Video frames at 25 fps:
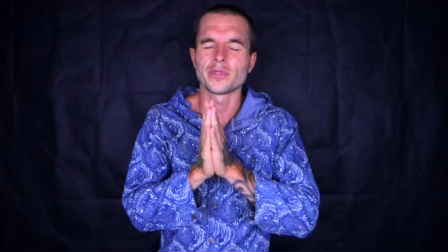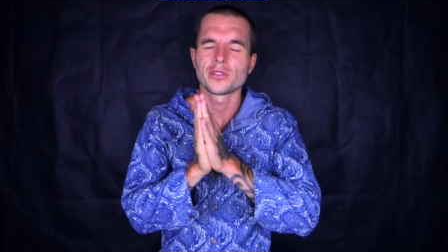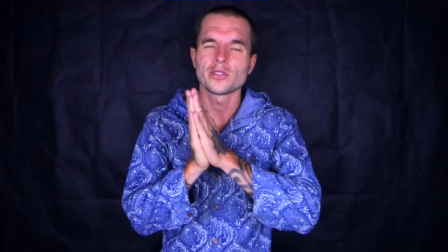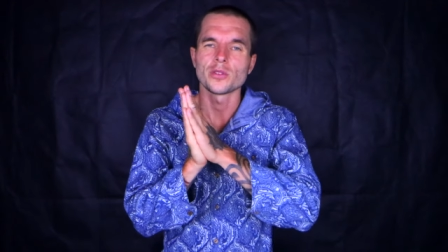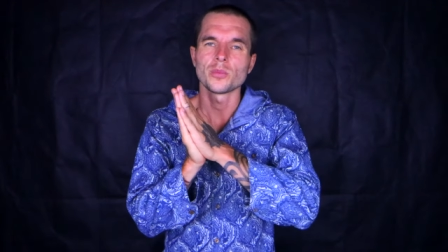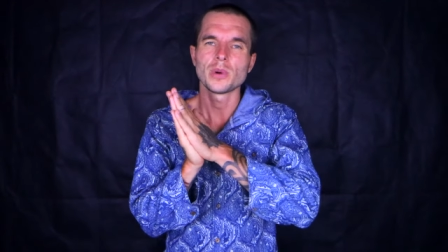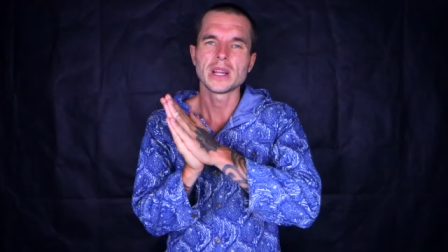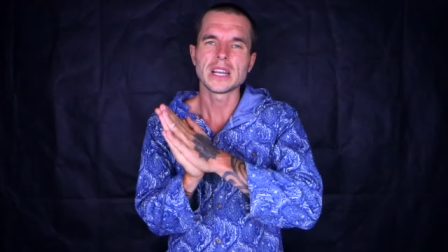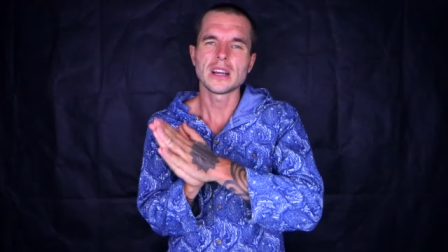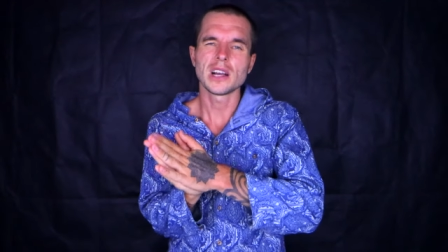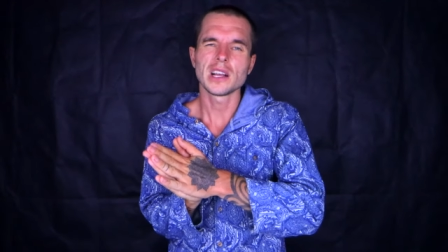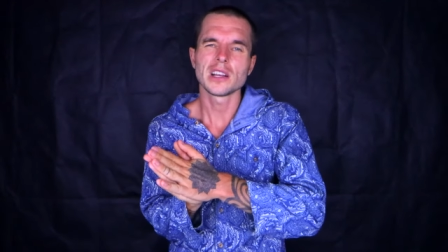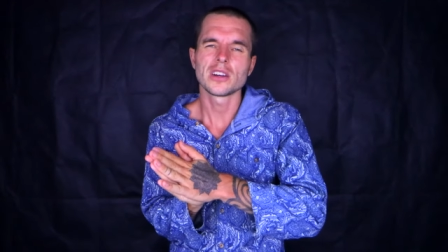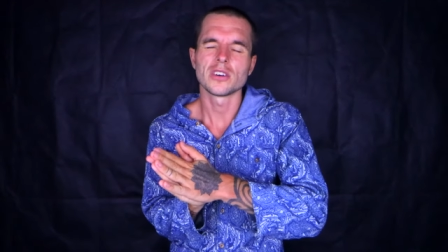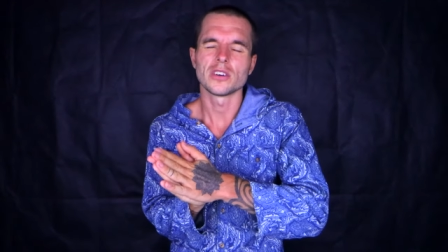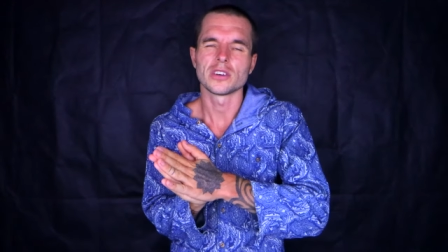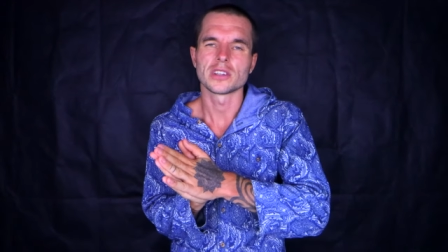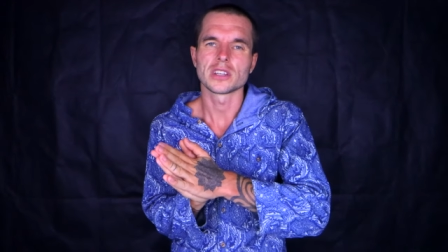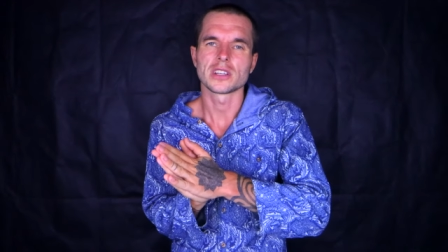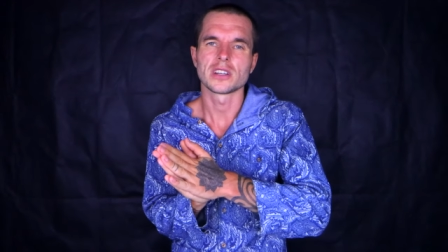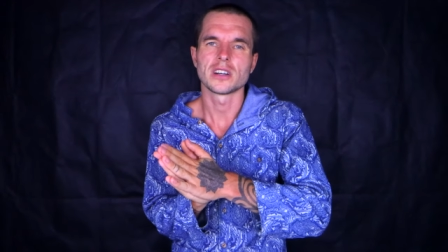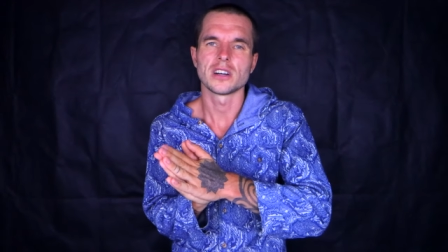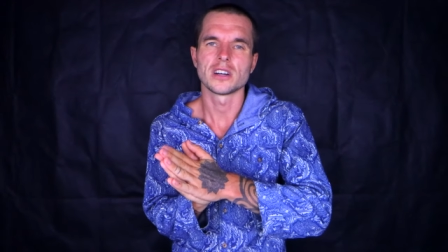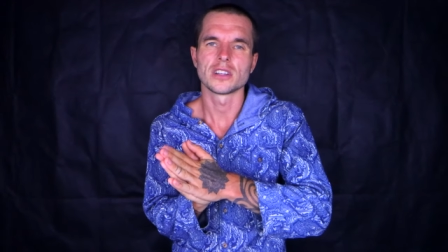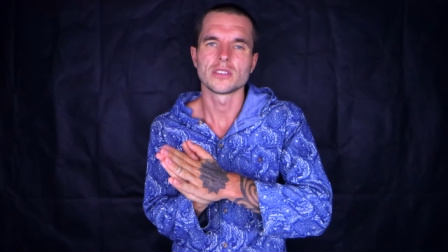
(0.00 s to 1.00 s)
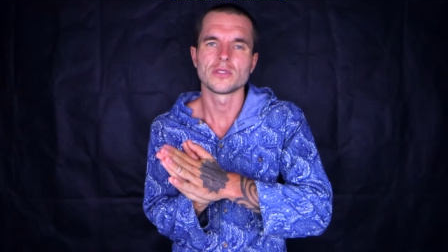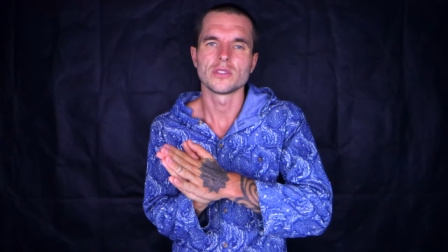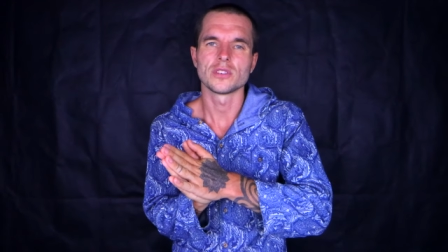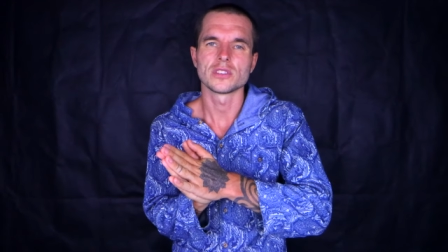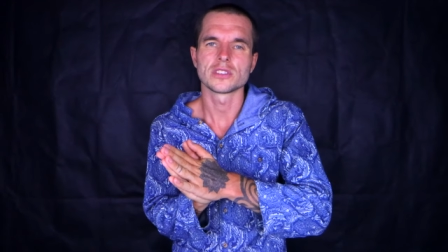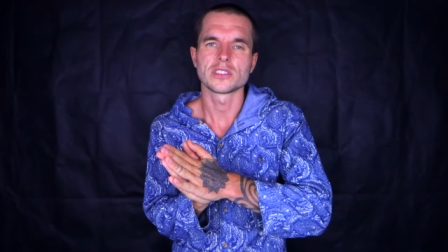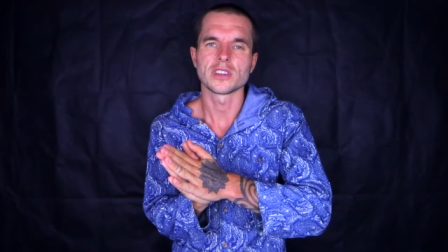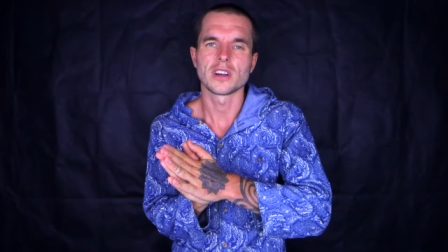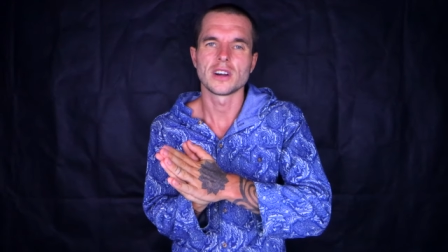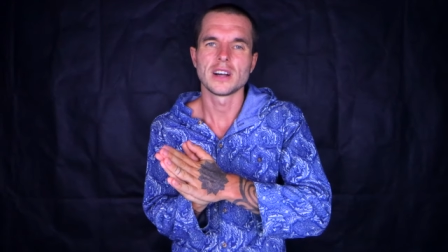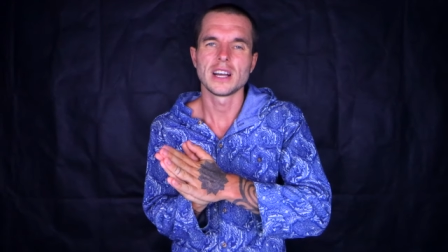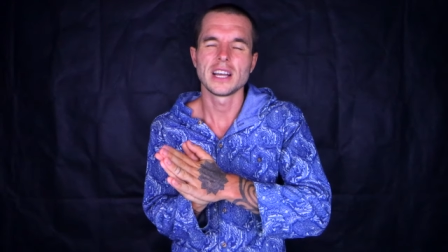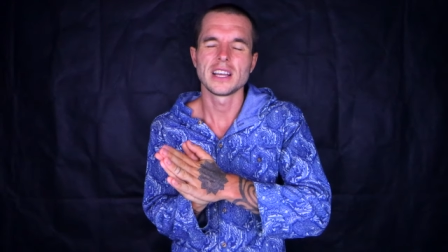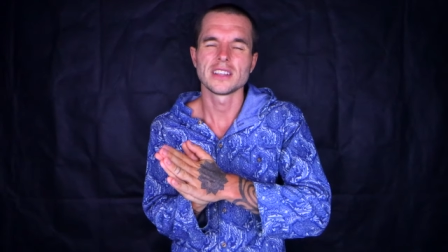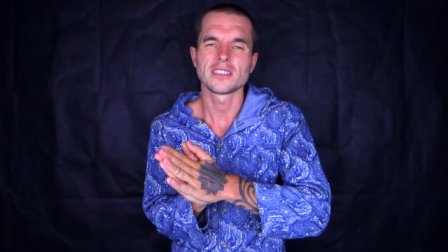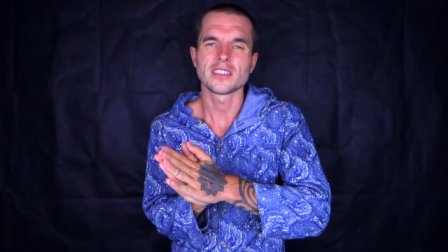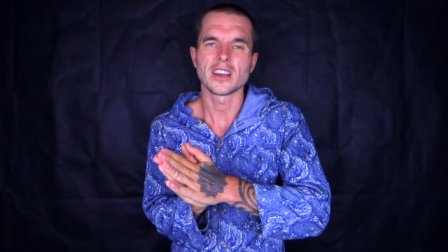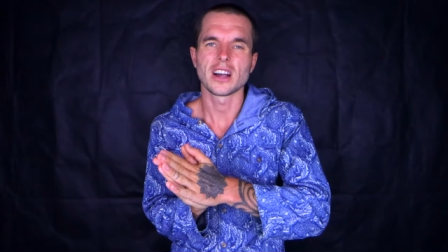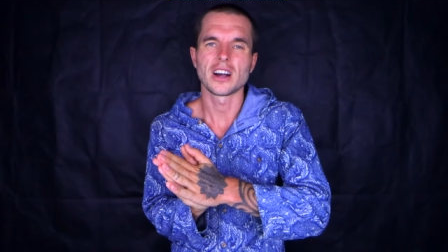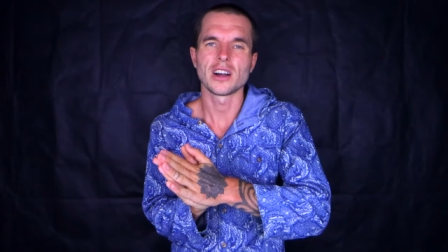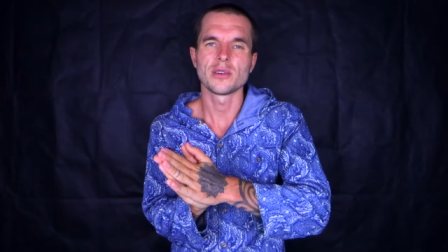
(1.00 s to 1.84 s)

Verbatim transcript: So when I got on a carnivore diet,